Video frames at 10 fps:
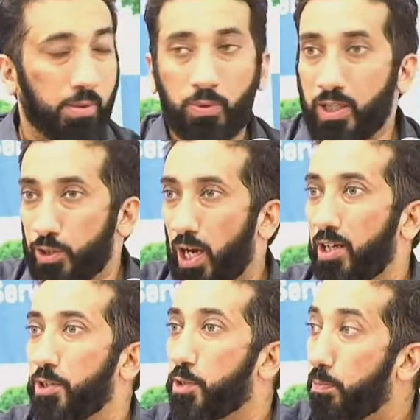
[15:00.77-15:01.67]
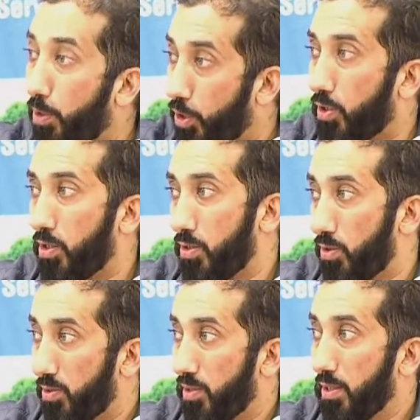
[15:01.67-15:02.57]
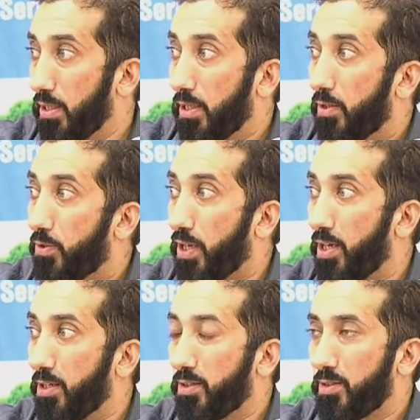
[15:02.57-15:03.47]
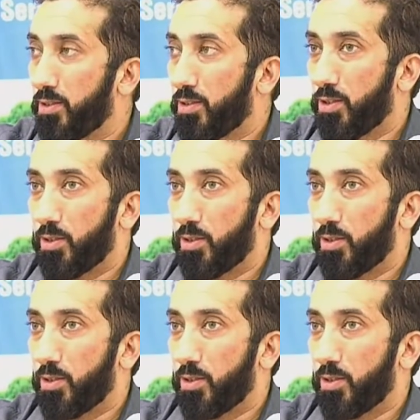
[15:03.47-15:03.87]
But when a child is murdered, then